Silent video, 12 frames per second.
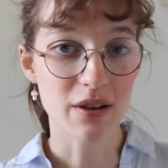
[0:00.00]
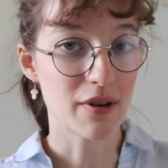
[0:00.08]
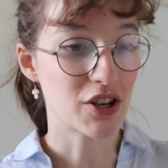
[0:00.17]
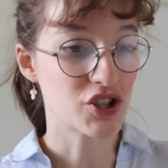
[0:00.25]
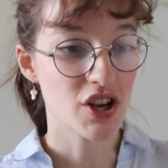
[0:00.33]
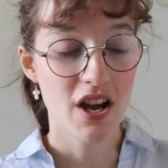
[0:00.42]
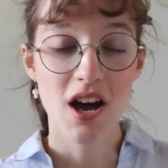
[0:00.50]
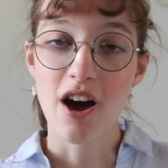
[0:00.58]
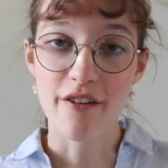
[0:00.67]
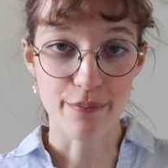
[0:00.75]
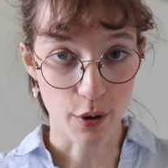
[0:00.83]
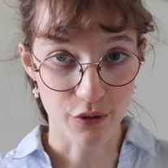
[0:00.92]
image
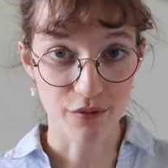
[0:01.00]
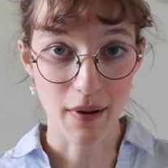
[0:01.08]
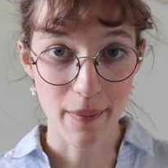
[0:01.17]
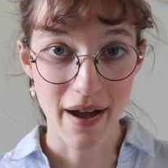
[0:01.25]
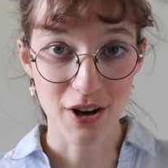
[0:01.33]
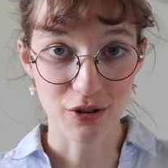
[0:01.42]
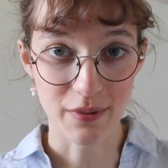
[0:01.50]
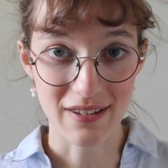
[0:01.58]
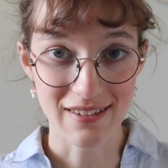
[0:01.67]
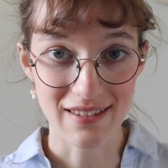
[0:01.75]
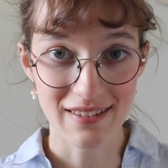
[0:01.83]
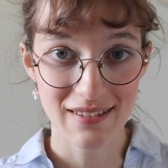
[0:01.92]
of both of my pattern
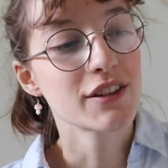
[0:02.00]
pieces.